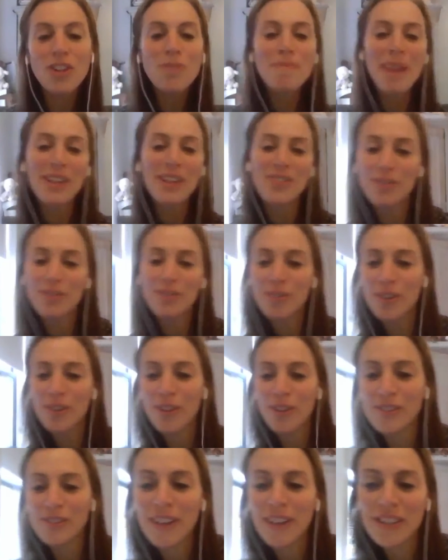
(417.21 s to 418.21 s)
you mention, for
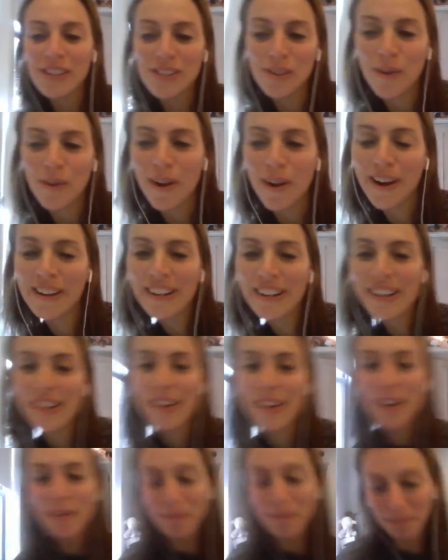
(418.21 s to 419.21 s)
those of us who aren't
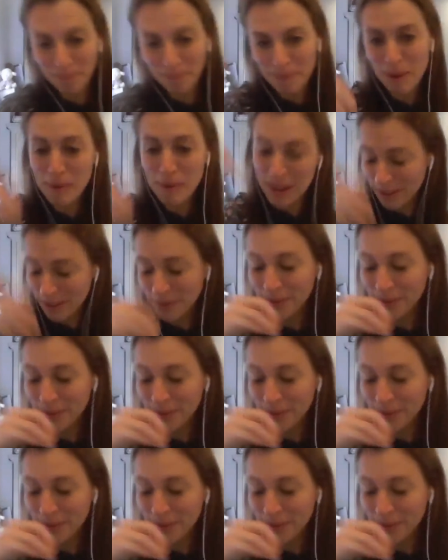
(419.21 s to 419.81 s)
maybe,